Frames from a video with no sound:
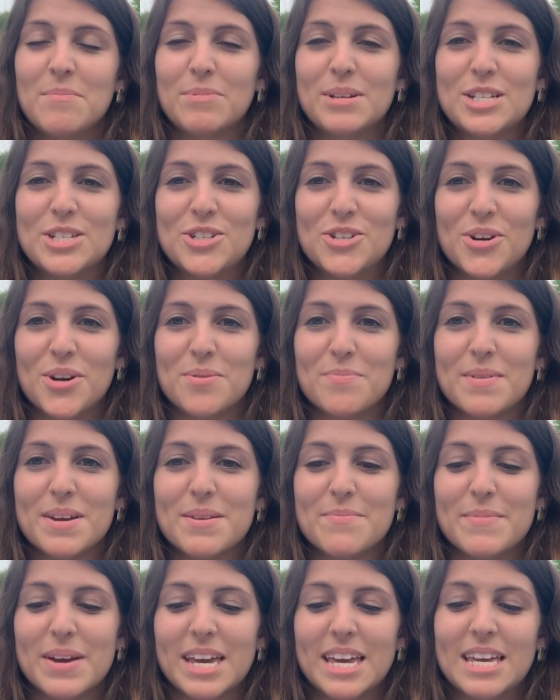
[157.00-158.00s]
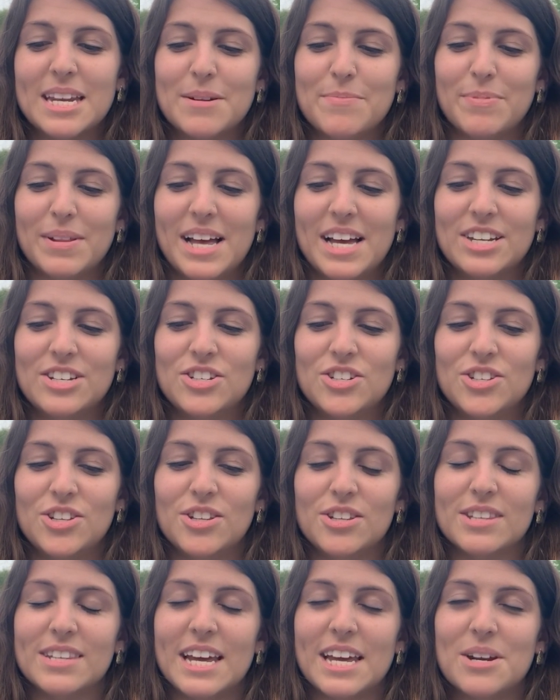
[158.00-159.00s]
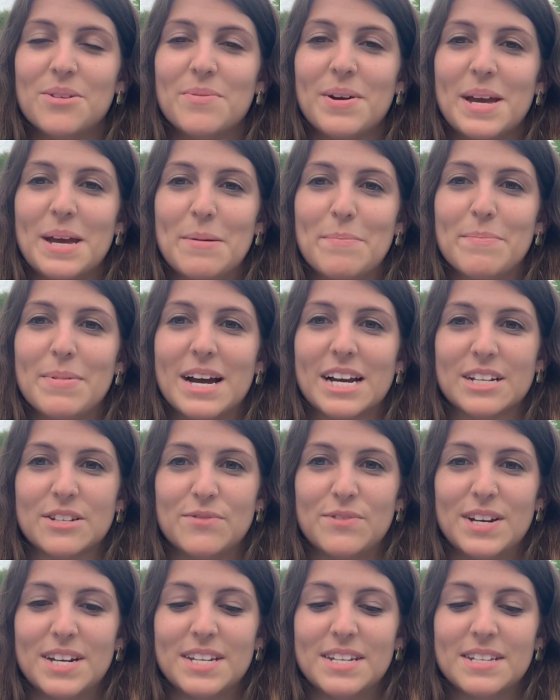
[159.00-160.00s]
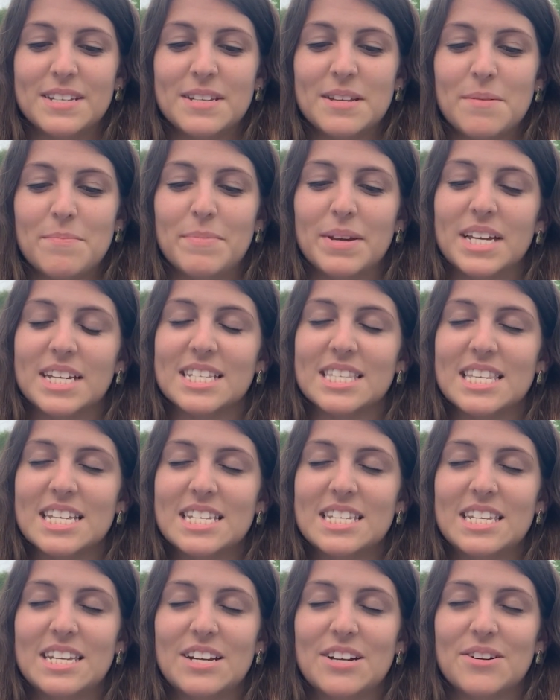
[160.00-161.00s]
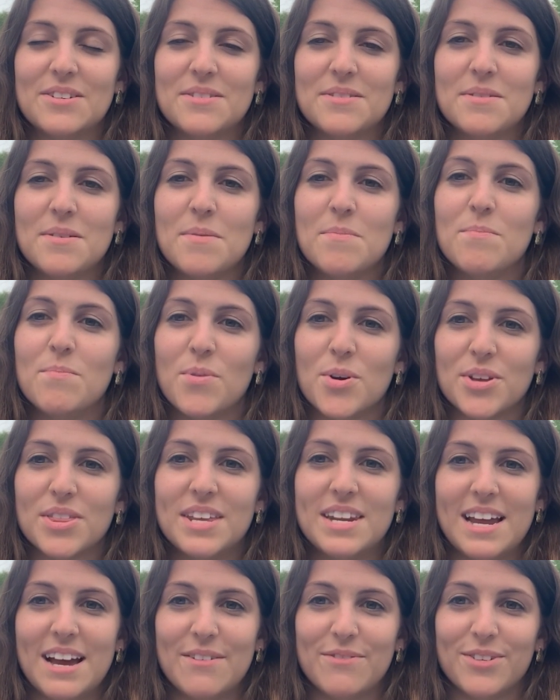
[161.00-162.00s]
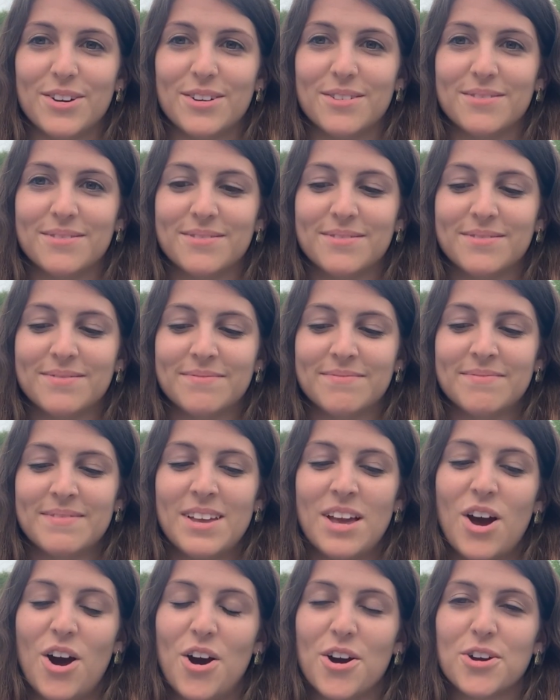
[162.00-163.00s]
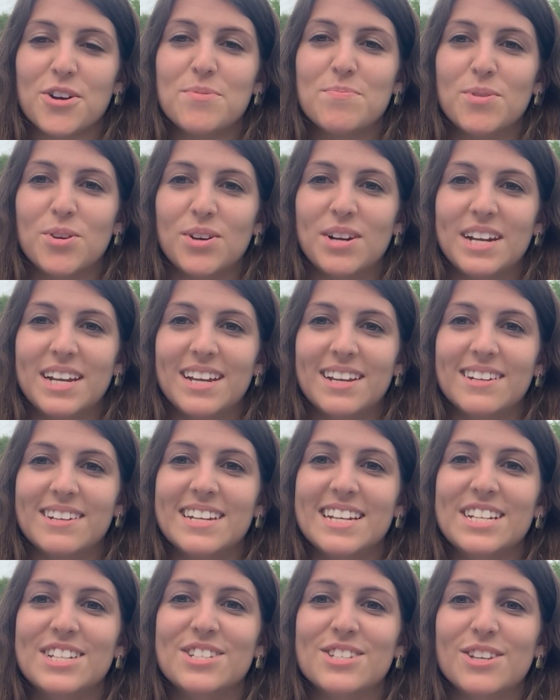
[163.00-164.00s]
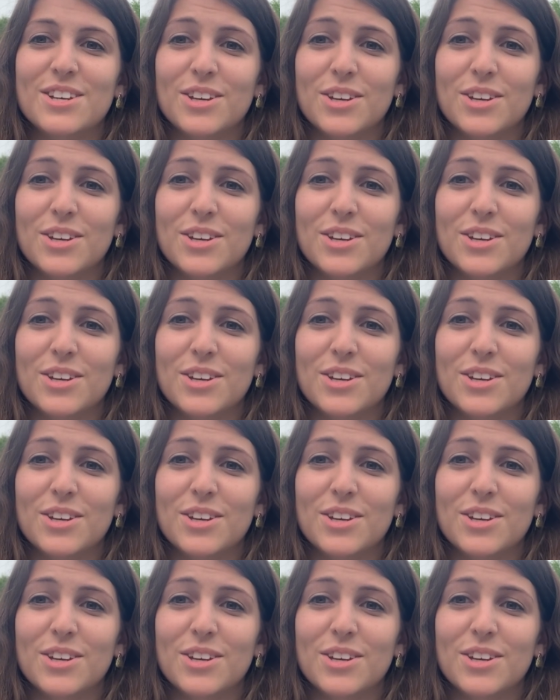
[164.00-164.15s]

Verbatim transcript: Please join me in making a pledge to the United Way Impact Fund because this year, more than ever, our community needs